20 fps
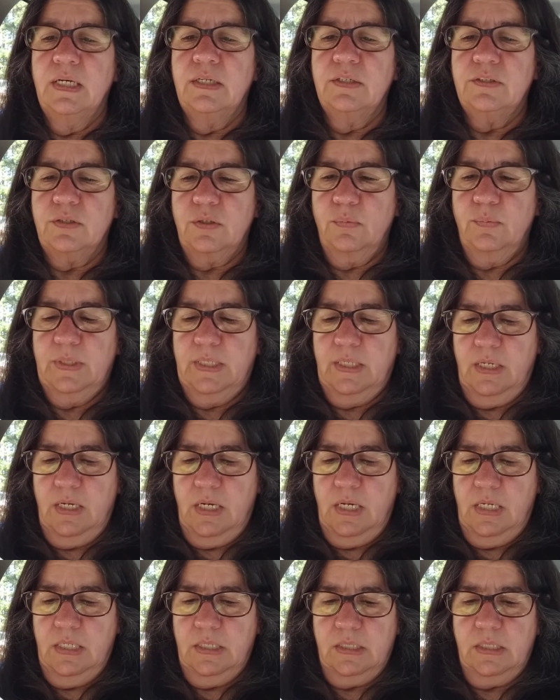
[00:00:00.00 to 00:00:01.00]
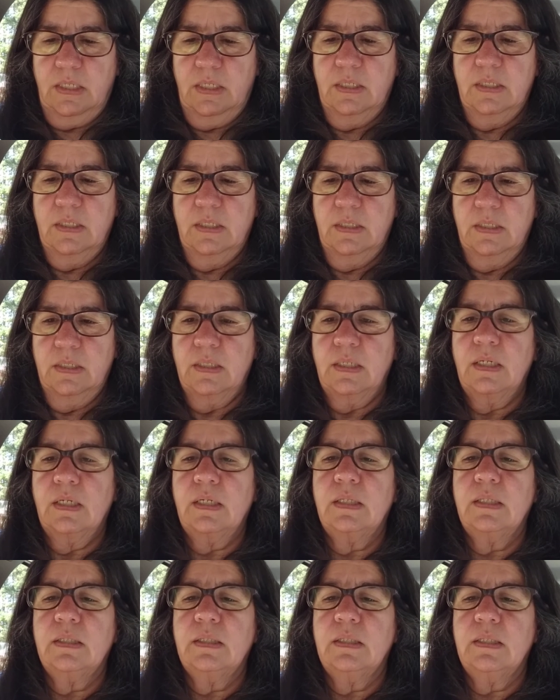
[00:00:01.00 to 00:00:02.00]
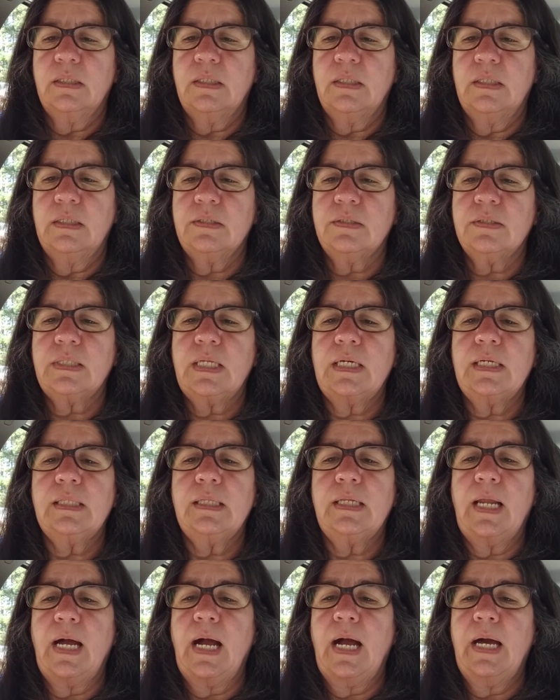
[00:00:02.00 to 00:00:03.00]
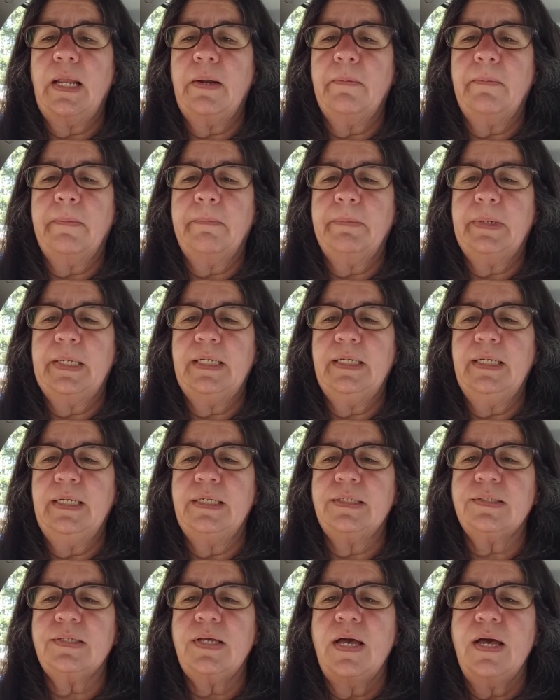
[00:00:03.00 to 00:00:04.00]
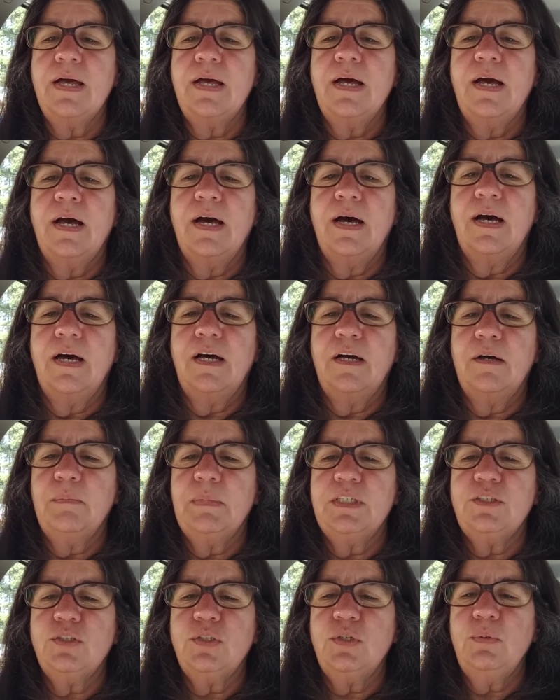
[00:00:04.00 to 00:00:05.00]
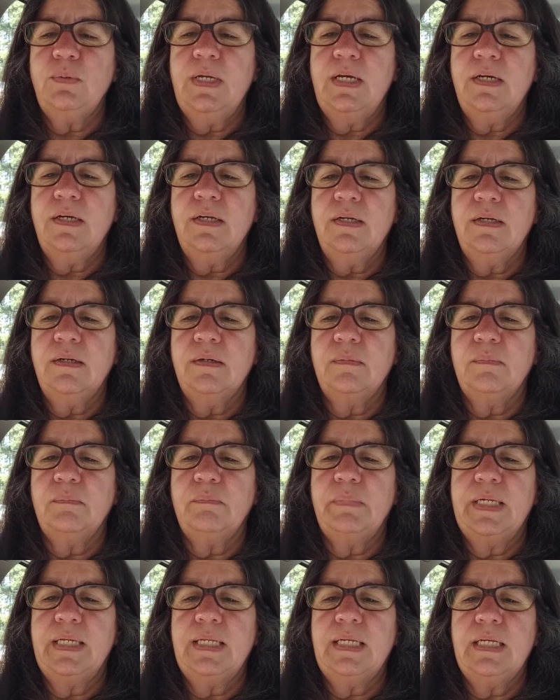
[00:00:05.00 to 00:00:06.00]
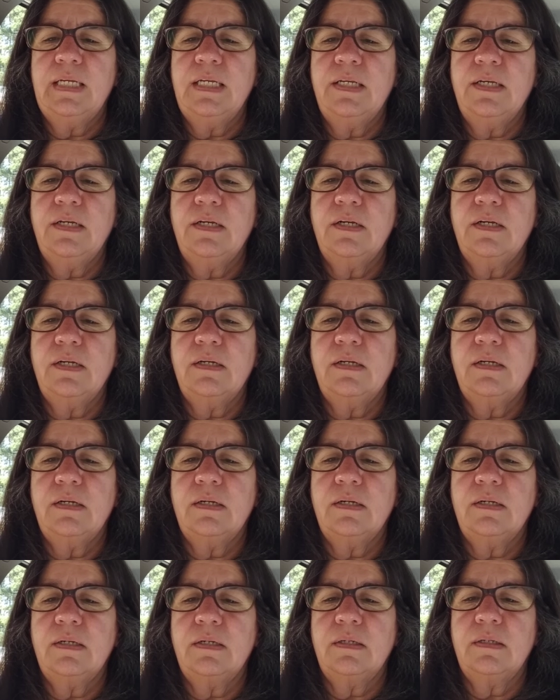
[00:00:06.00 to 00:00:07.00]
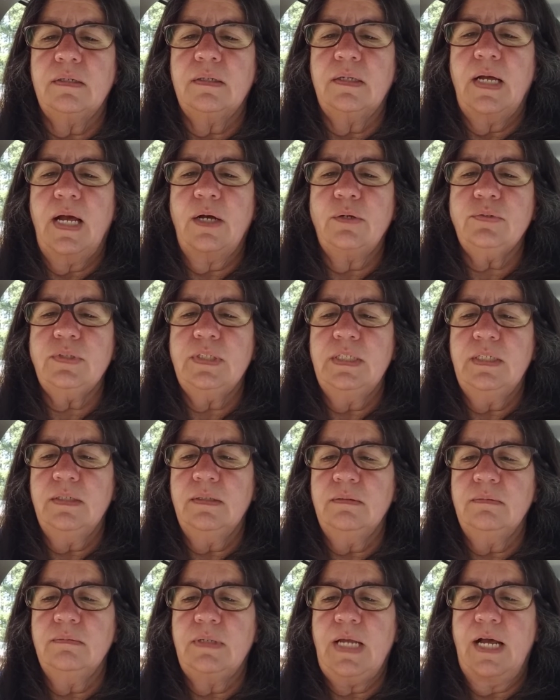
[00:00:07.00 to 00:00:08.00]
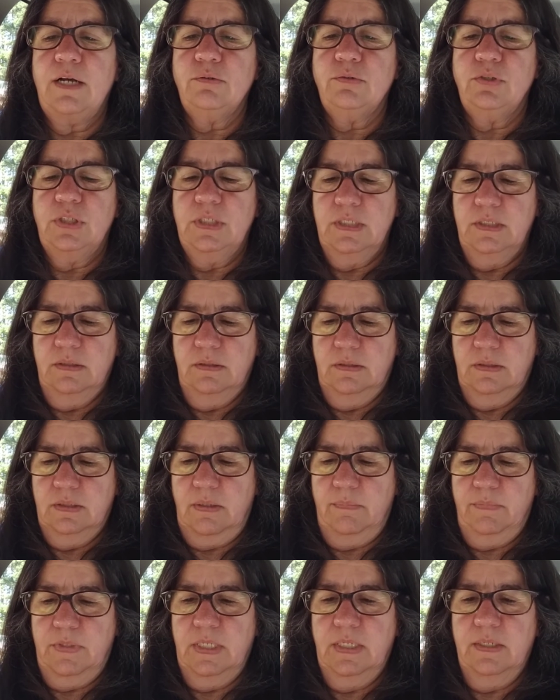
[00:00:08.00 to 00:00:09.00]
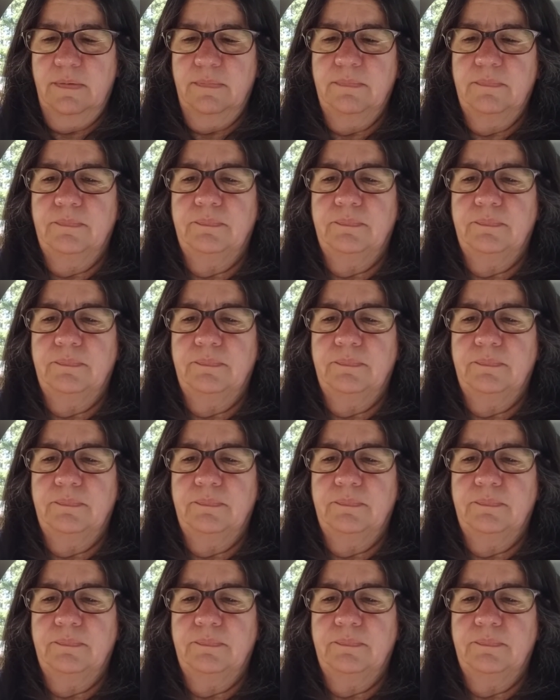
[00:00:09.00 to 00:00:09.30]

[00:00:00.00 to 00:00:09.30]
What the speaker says: So we got this thing that I don't know what it is. Mizuna Benny Housie, something.